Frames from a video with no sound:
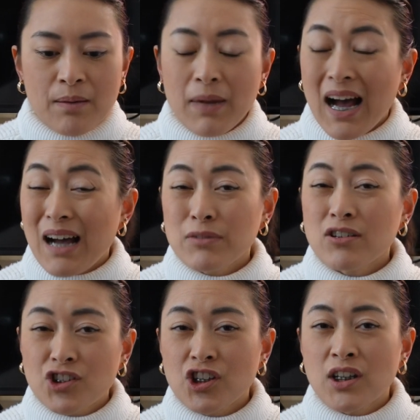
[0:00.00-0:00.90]
But I'm
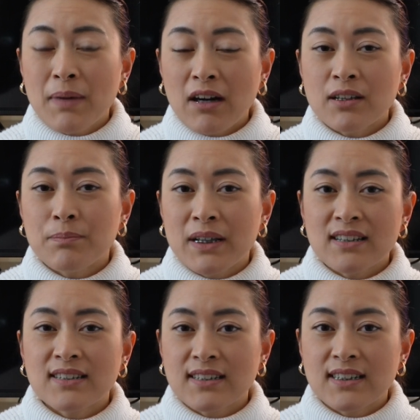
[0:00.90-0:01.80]
not sure about the
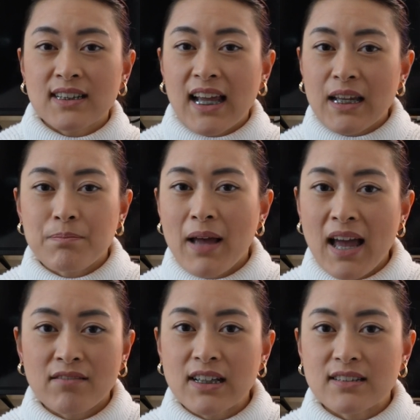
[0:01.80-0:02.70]
bigger city like in
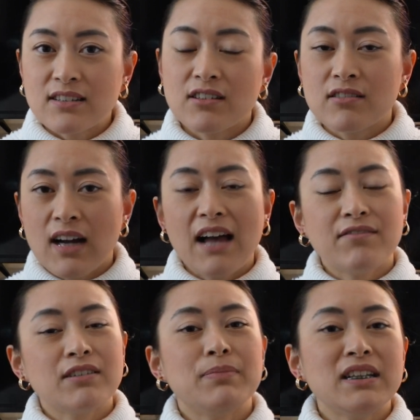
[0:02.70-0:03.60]
Paris. So I
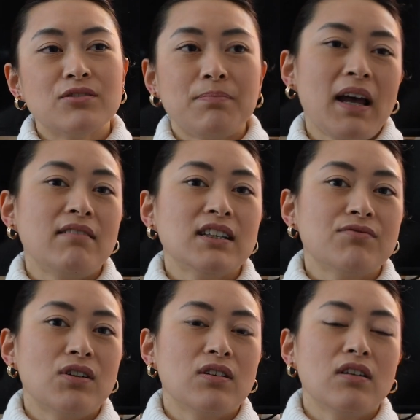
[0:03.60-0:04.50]
haven't been to Paris
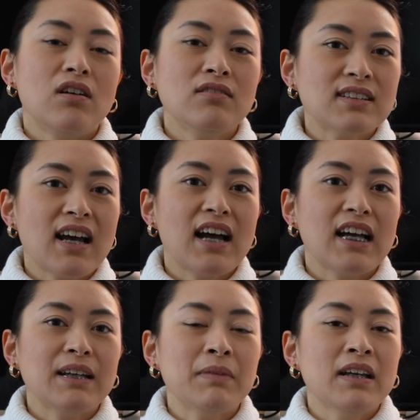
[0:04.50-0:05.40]
for a long
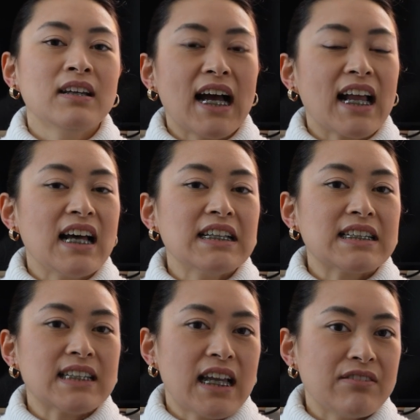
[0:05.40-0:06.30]
time. I can't
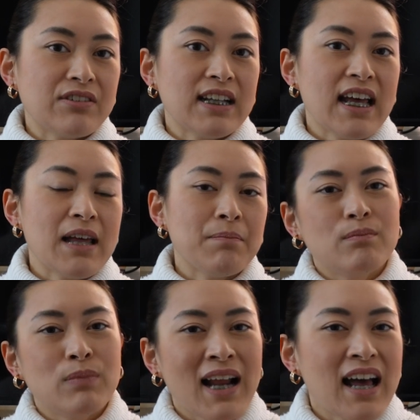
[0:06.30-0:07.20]
say for that.
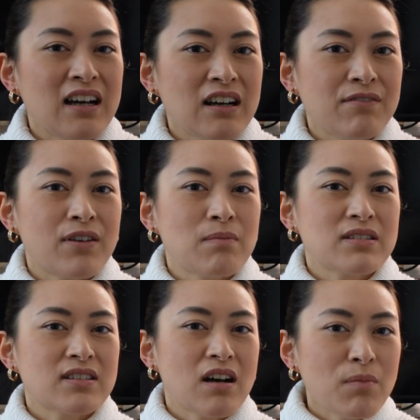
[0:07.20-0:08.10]
But I heard from
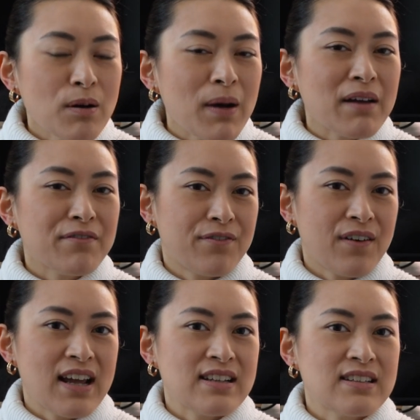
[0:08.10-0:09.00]
some of my
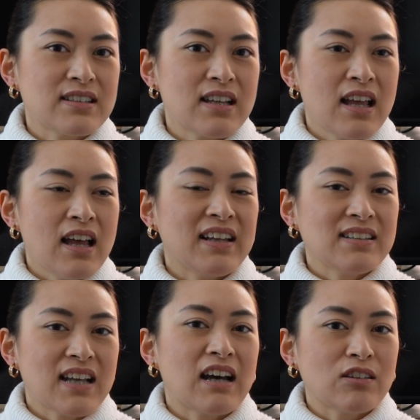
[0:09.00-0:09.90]
friends,
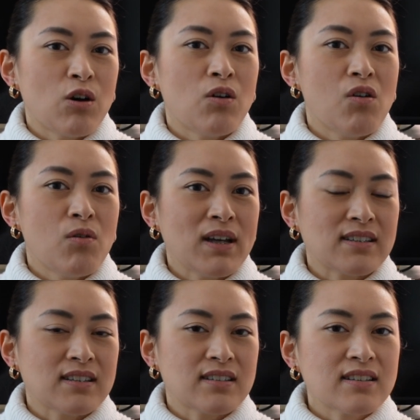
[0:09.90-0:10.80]
things are not
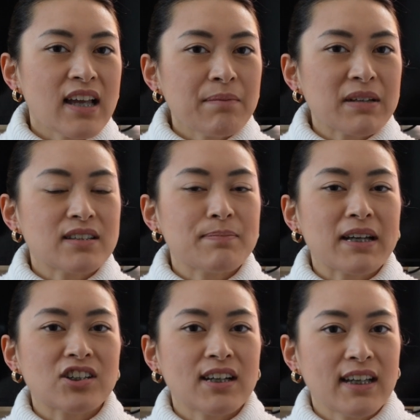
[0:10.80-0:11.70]
always the same,
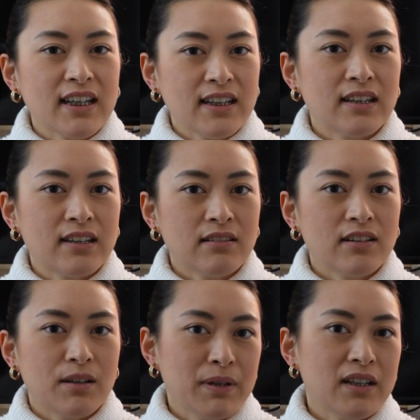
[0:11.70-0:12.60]
especially in
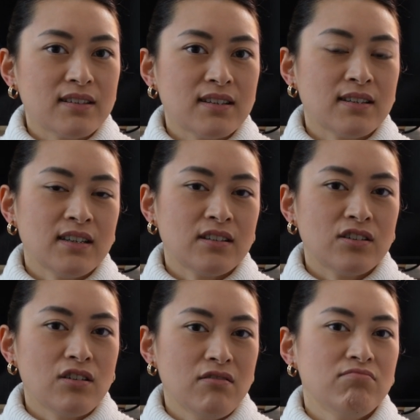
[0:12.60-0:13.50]
the bigger cities.
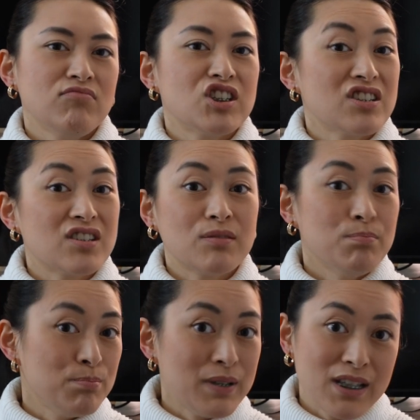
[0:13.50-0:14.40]
So just
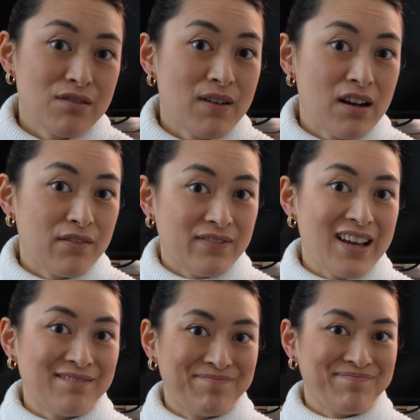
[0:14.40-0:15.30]
be aware of
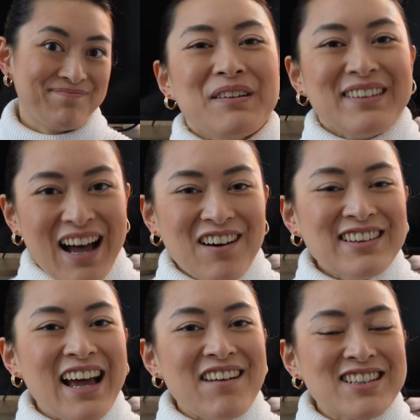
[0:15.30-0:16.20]
that. Now
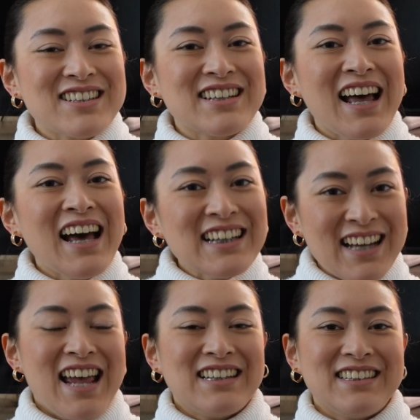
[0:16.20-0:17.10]
there is
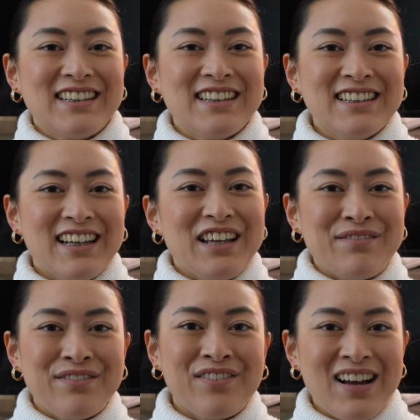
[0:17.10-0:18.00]
another etiquette
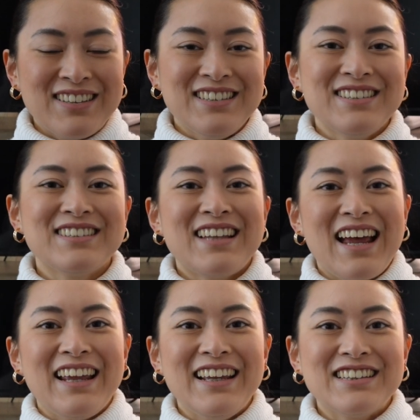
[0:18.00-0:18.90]
in France
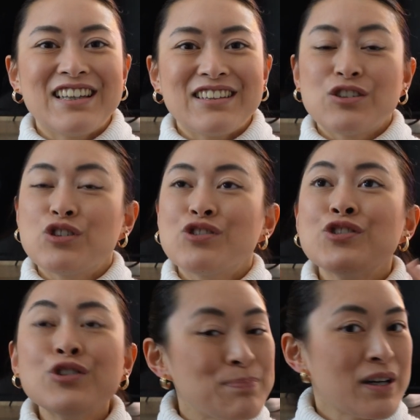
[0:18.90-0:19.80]
that is
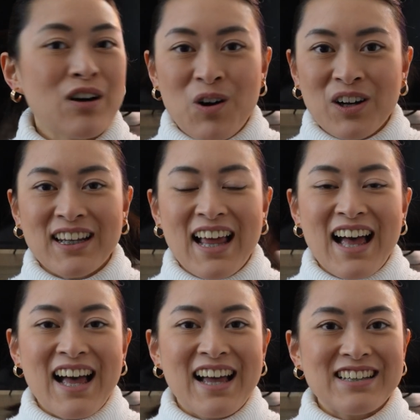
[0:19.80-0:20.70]
super
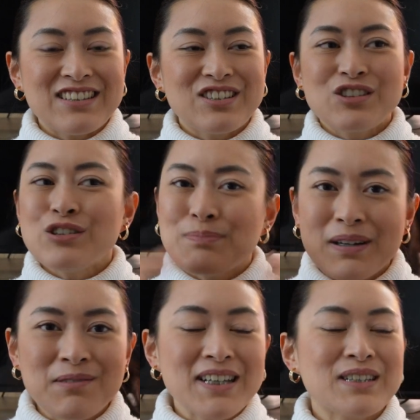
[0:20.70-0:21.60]
organized,
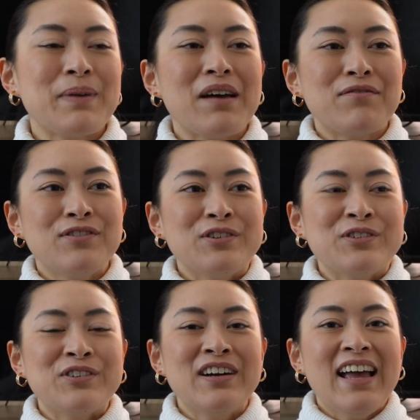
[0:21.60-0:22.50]
super
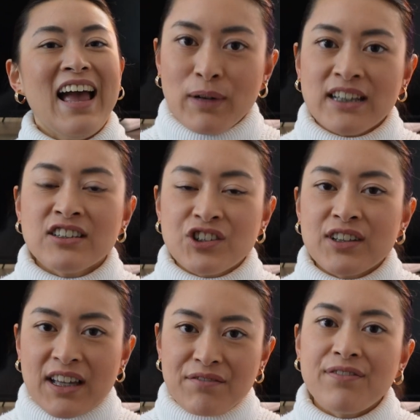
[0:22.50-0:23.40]
respectful, which
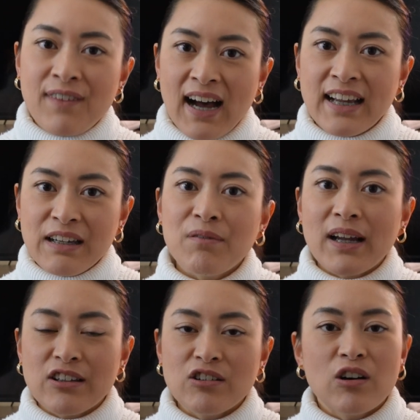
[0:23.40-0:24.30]
you can find
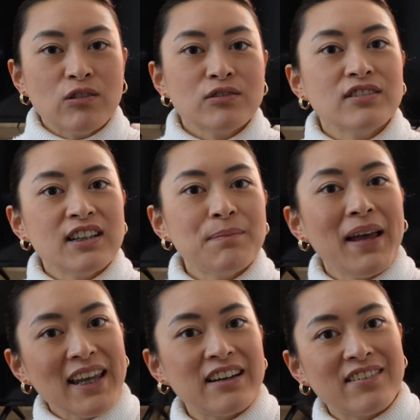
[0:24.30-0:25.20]
when you go to the
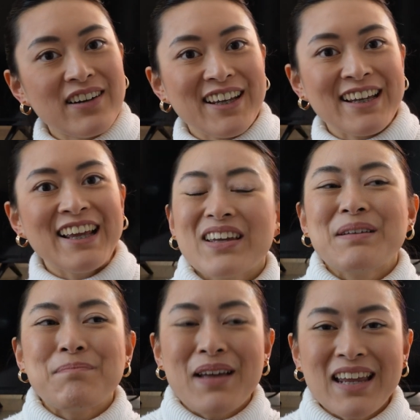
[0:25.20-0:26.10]
bakery.
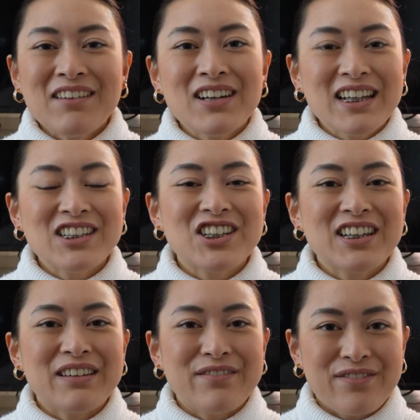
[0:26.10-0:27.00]
The main religion
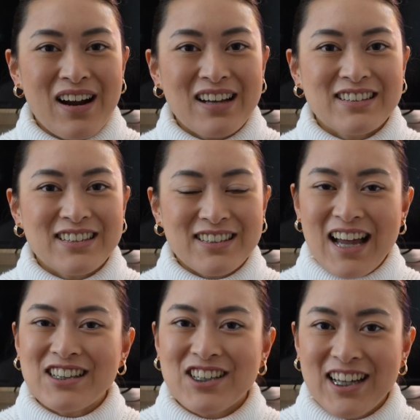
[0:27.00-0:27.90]
in France is
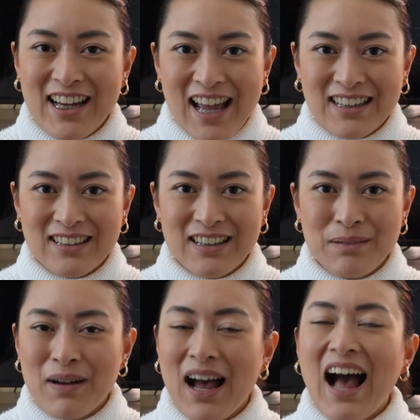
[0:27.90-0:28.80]
actually
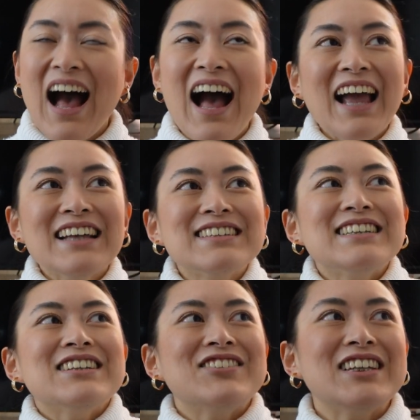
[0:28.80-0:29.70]
Catholic, but I
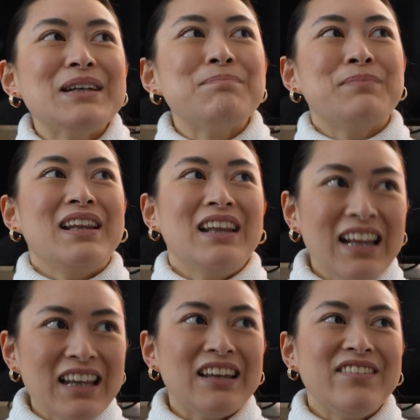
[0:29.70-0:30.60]
secretly
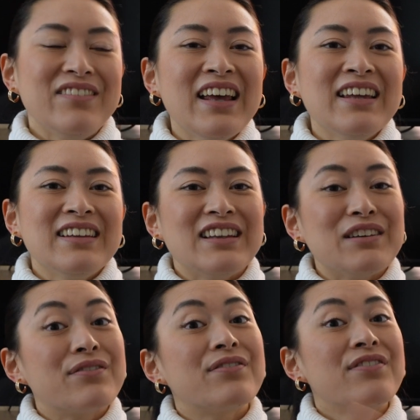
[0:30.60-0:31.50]
believe that
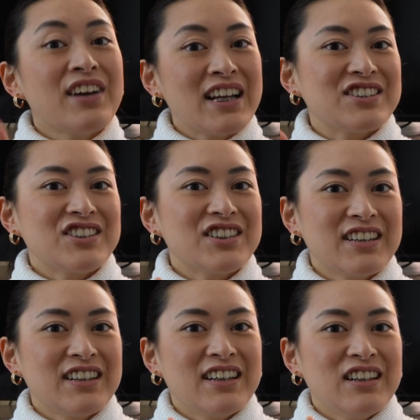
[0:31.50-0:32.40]
the French
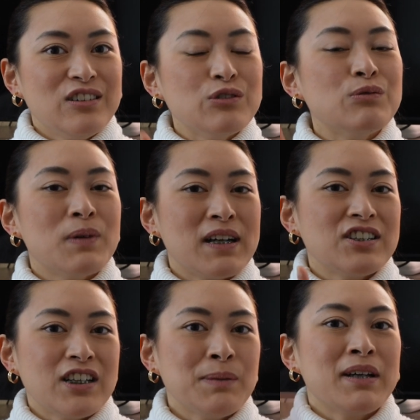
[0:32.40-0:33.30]
do
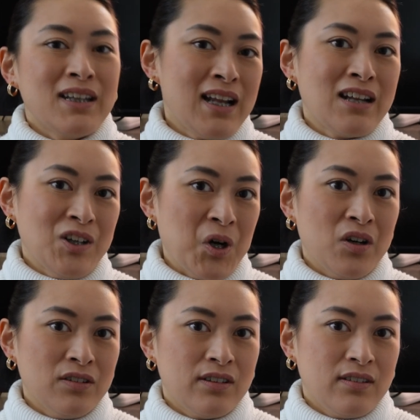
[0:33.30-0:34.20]
worship another
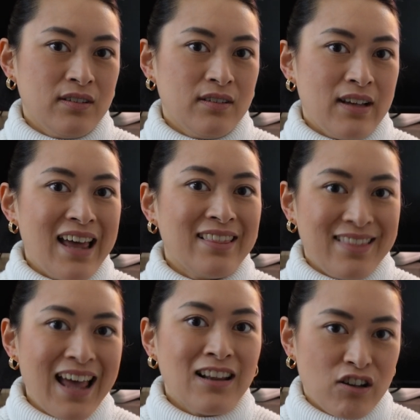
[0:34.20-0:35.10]
god. And
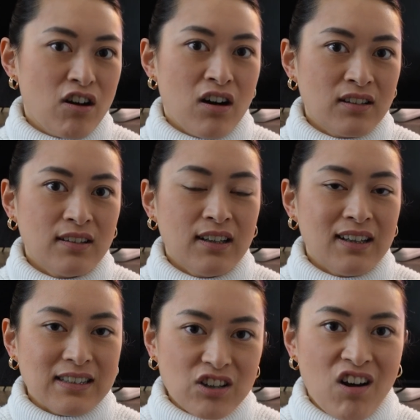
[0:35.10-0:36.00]
that god
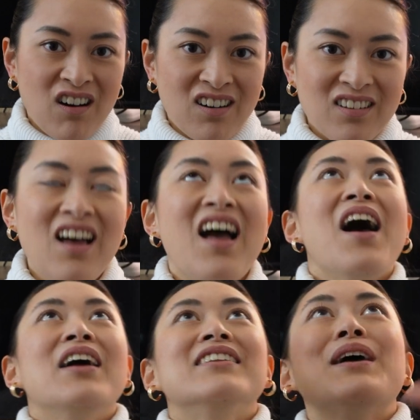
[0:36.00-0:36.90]
is called
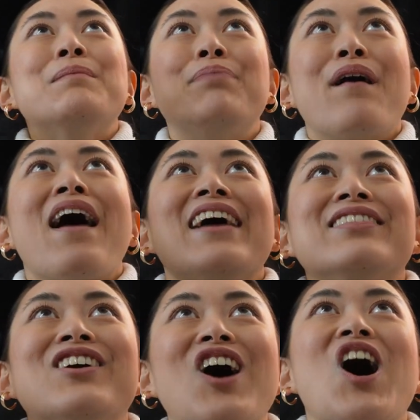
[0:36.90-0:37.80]
the bread
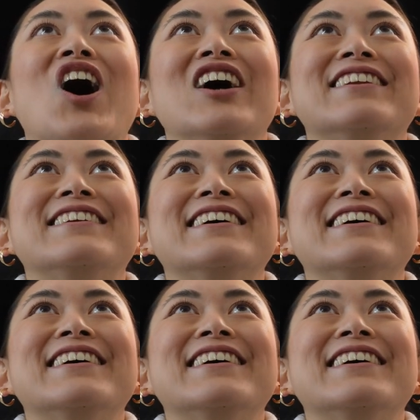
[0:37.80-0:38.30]
god.